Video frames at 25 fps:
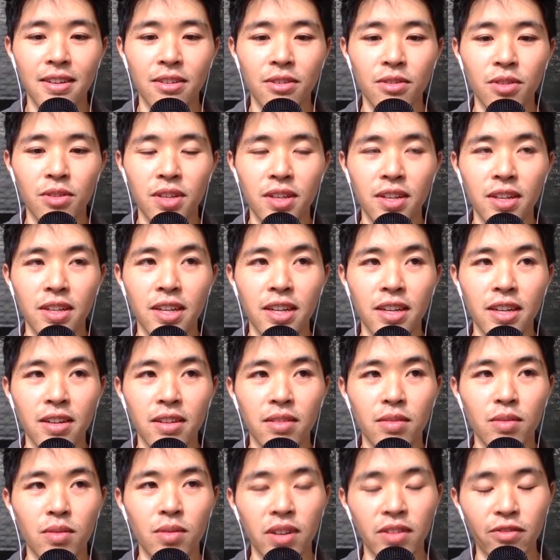he'll say like
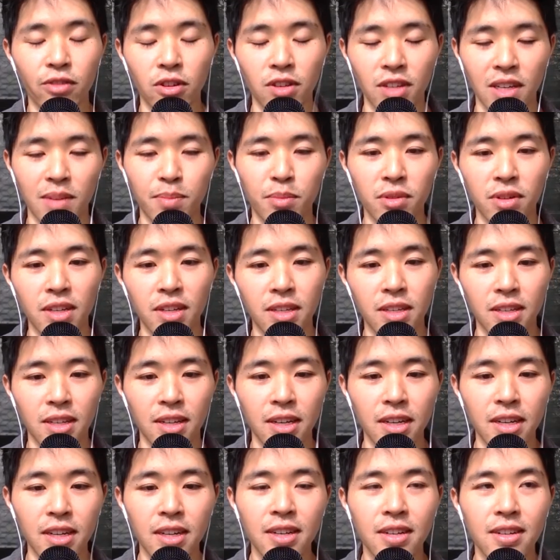for example, it's
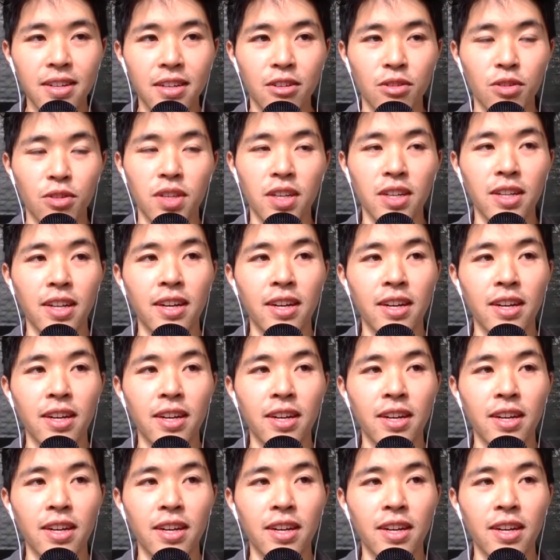like he'll say like